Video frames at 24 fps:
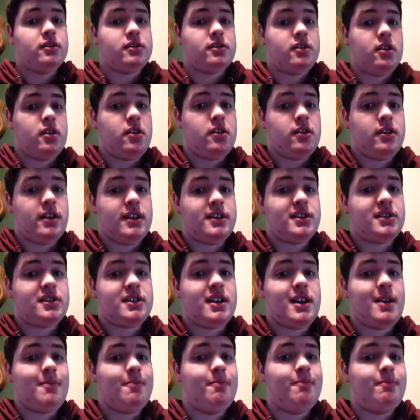So
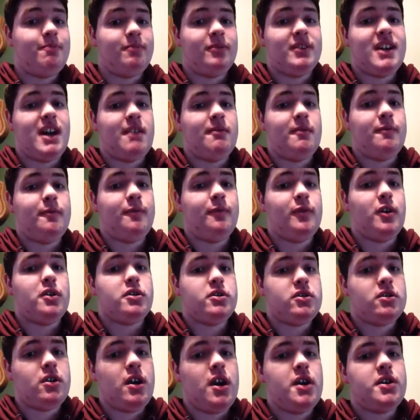just uh, kind of a
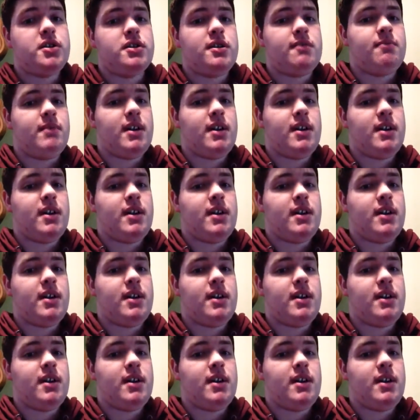frustration